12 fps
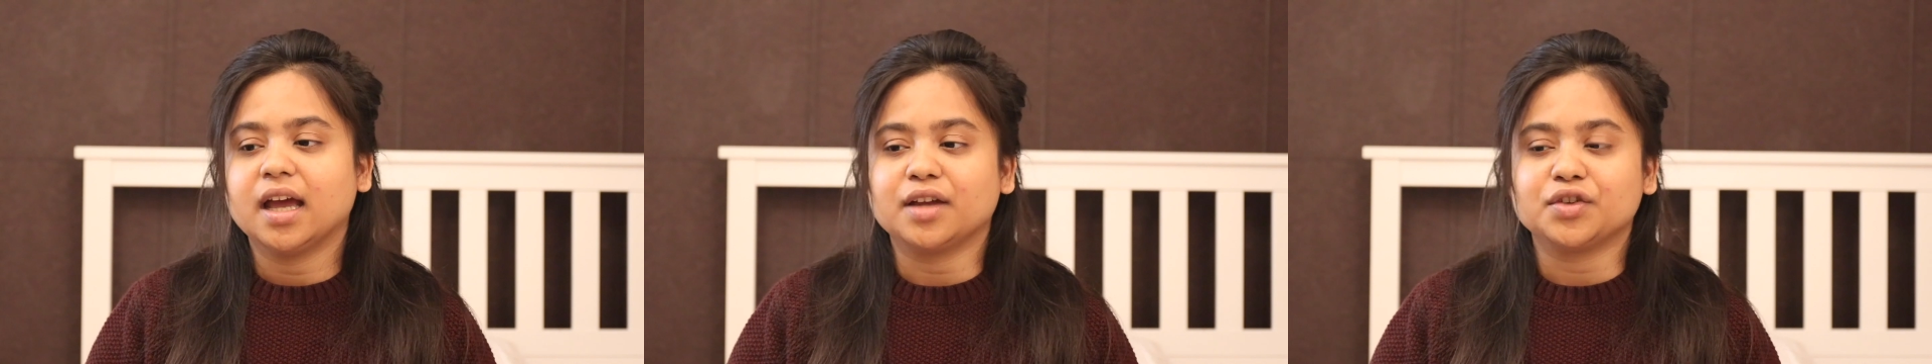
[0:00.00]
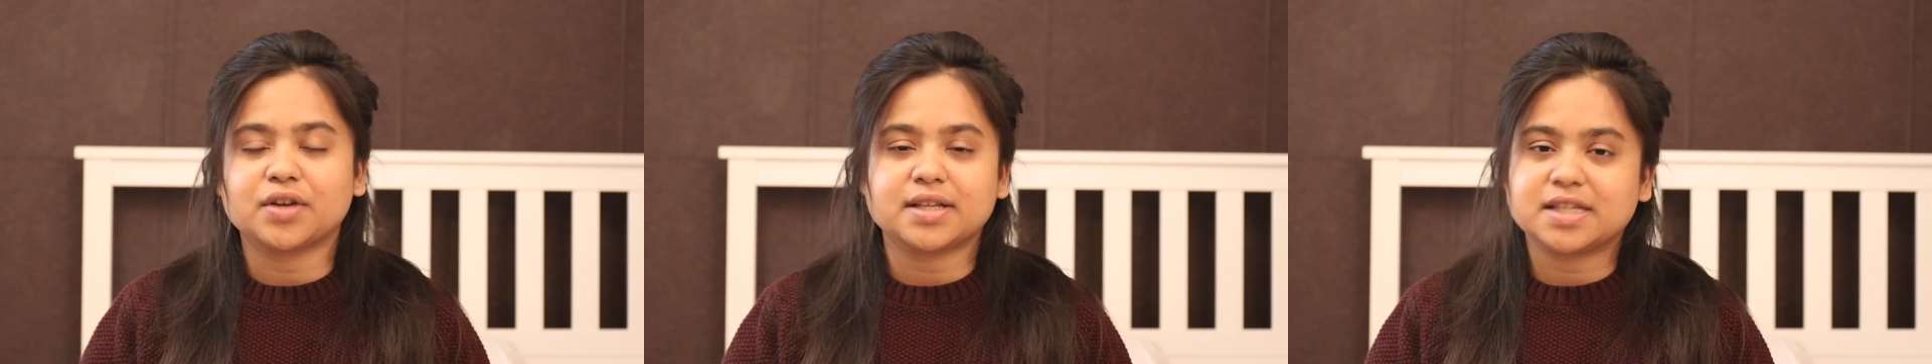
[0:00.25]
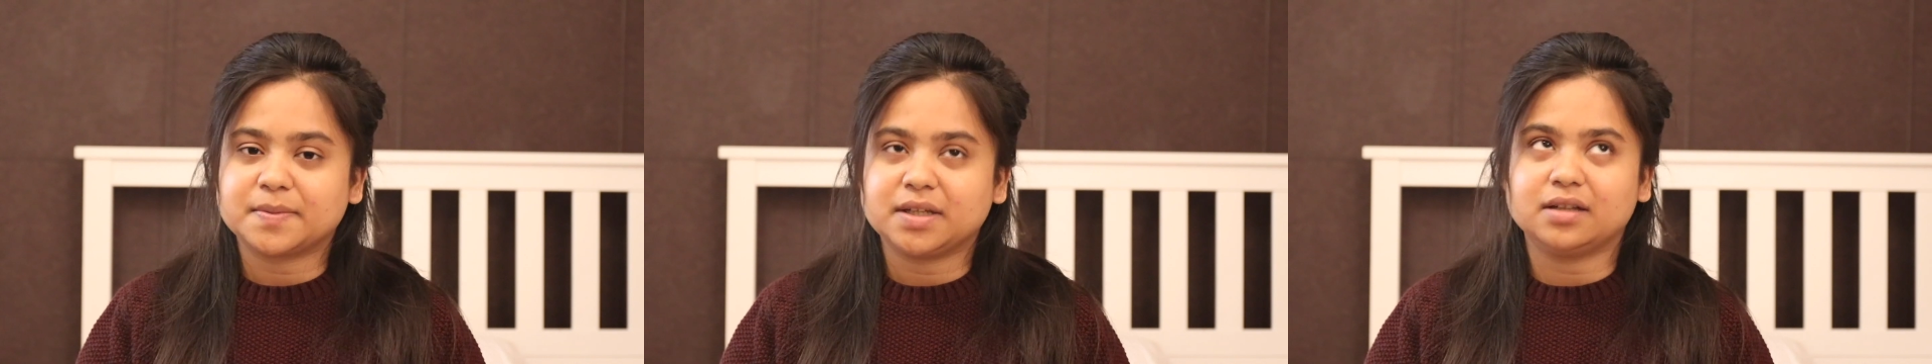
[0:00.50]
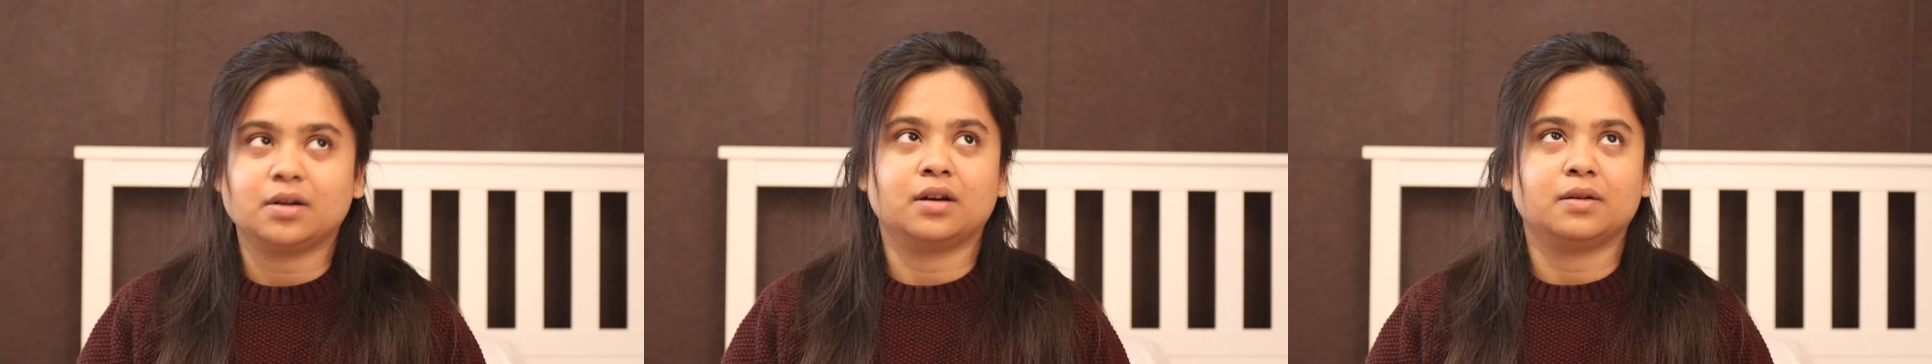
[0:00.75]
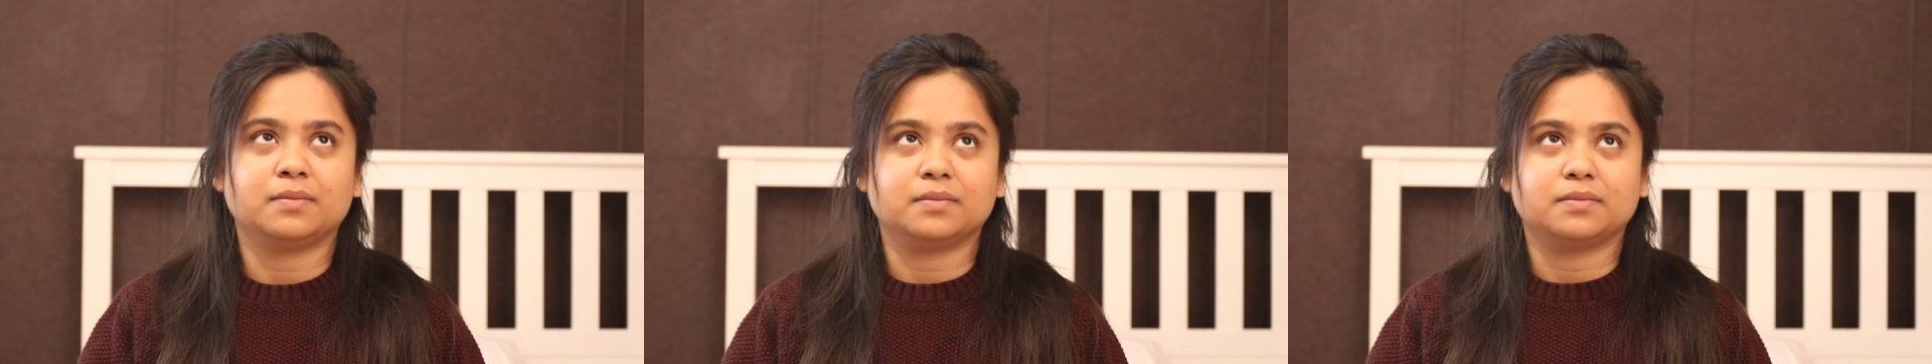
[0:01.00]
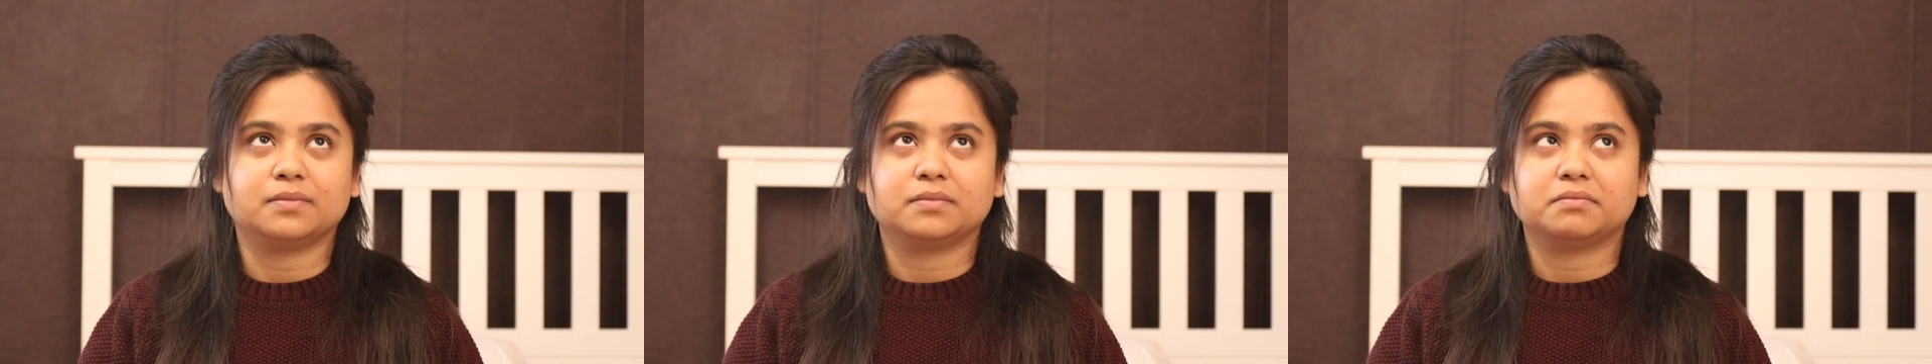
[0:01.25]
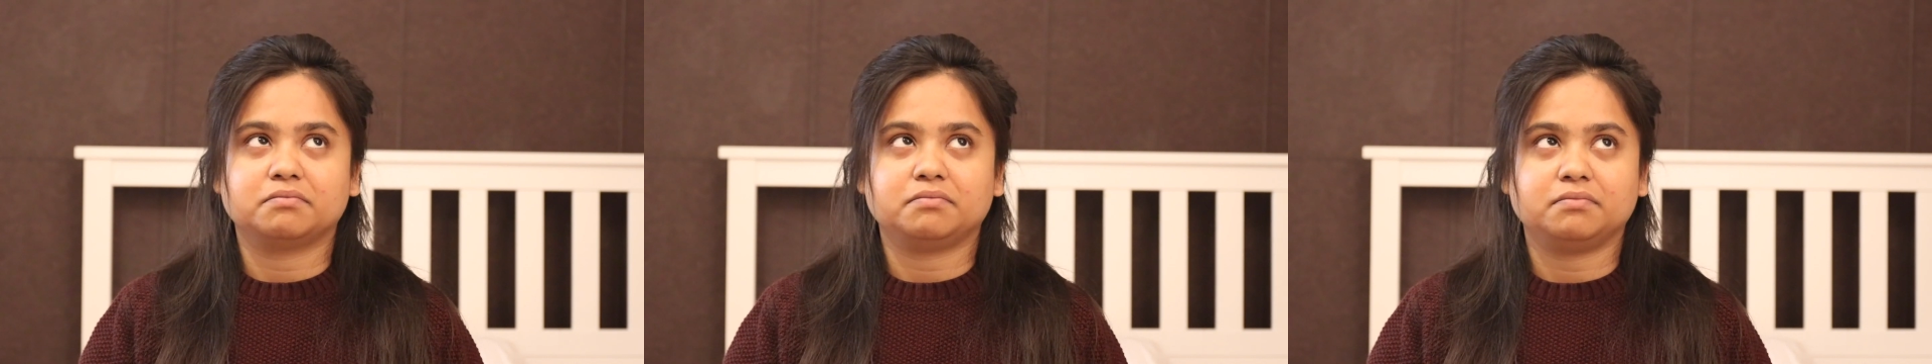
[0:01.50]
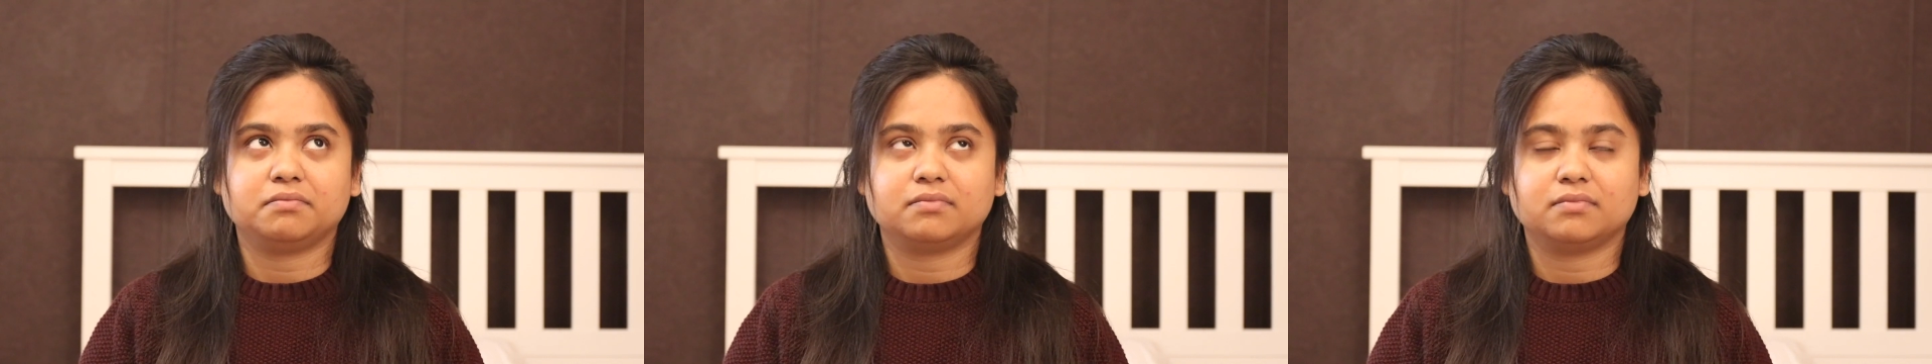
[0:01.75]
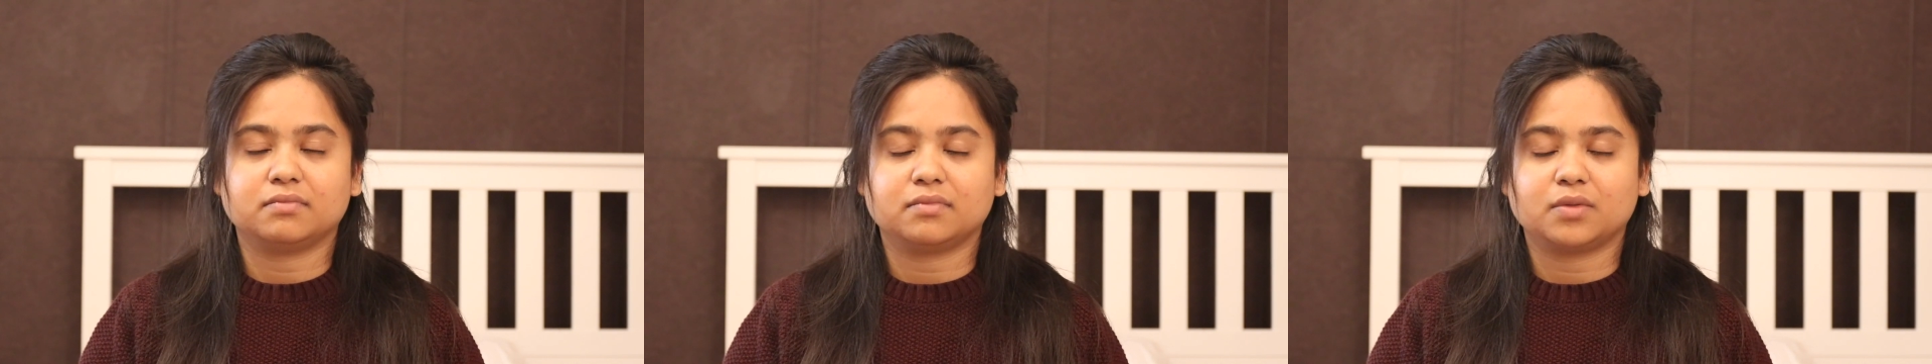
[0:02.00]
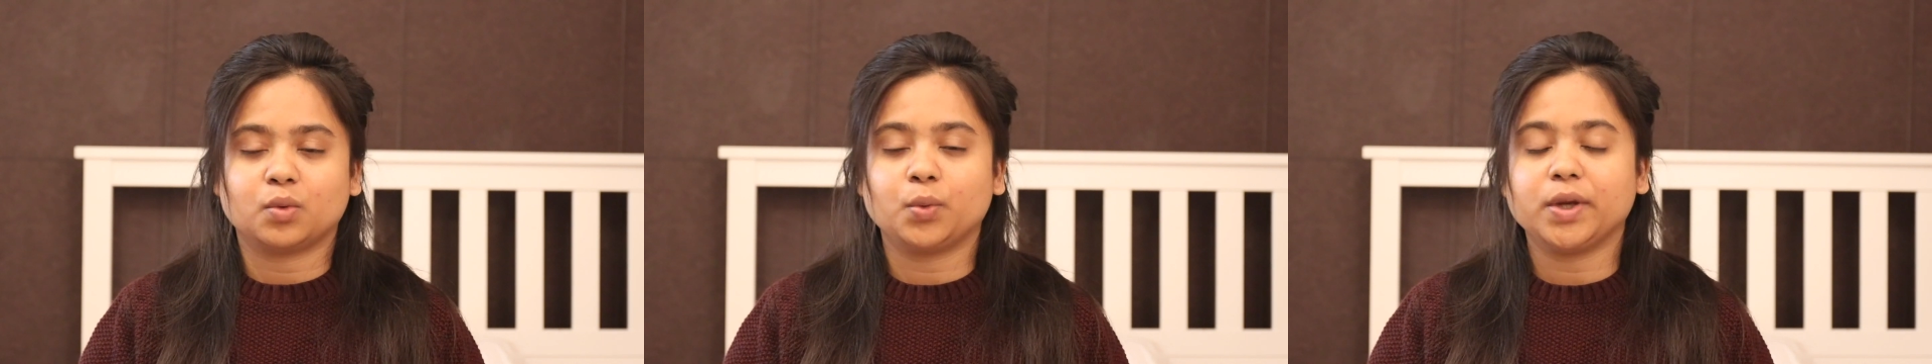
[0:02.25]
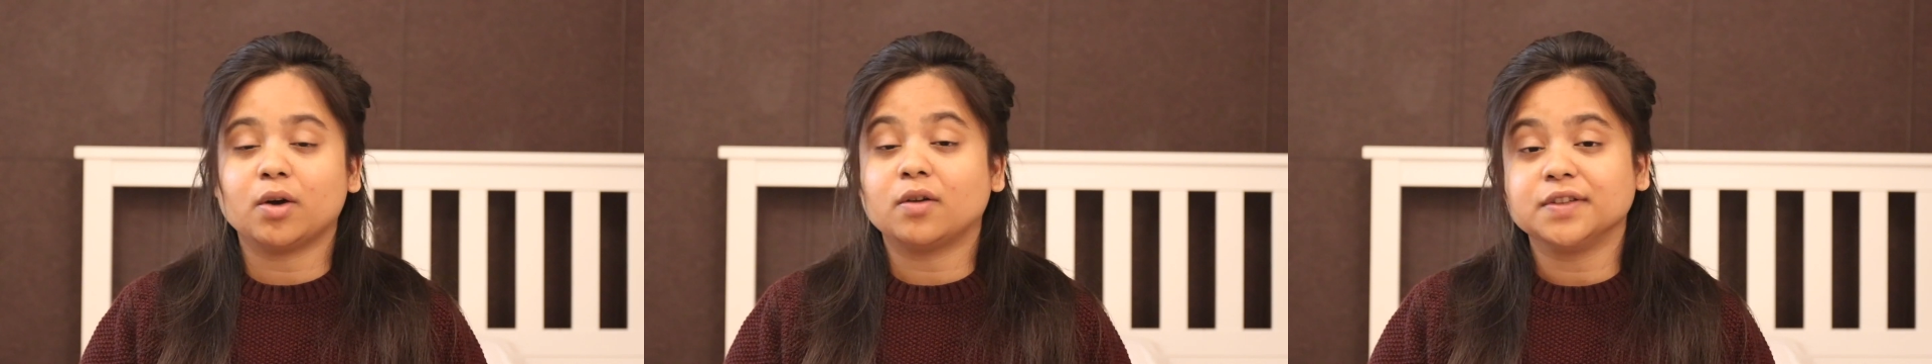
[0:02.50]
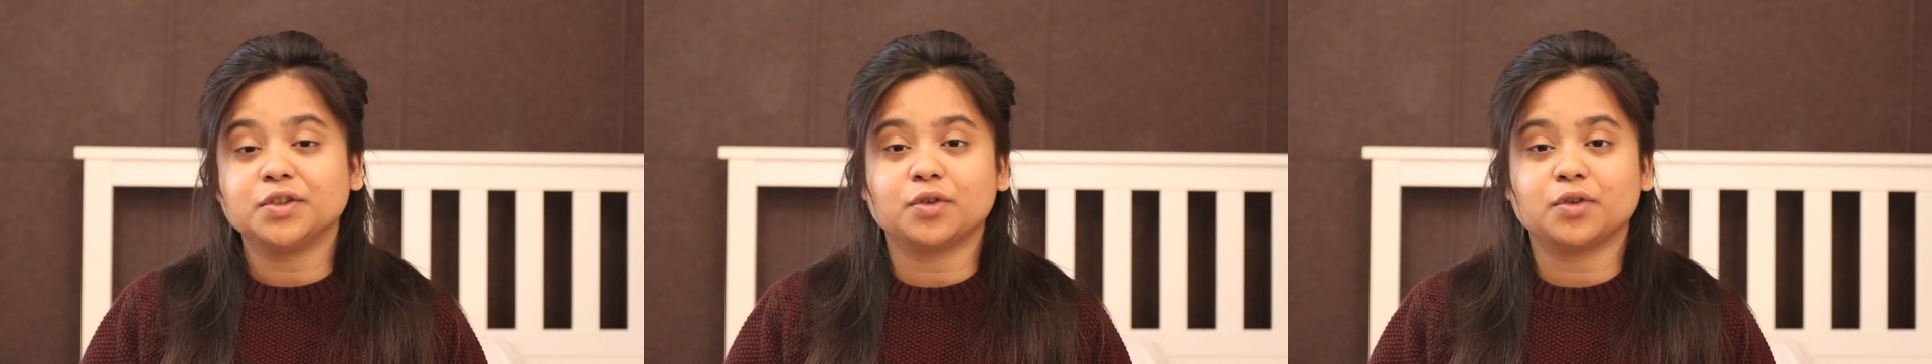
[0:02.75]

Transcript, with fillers: And trust me, um, we often